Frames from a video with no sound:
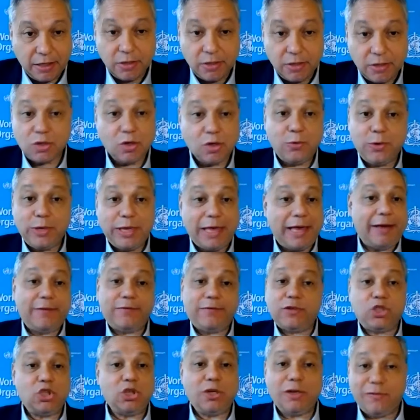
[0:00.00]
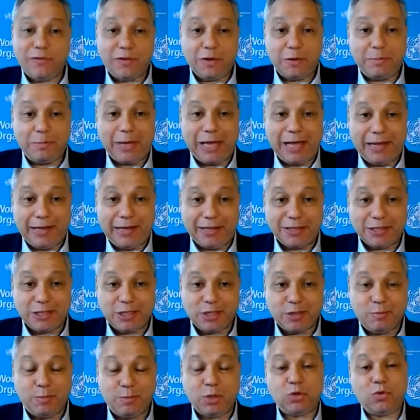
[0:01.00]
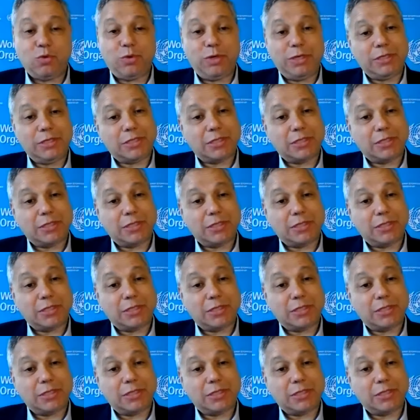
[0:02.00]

So we have to shift the balance between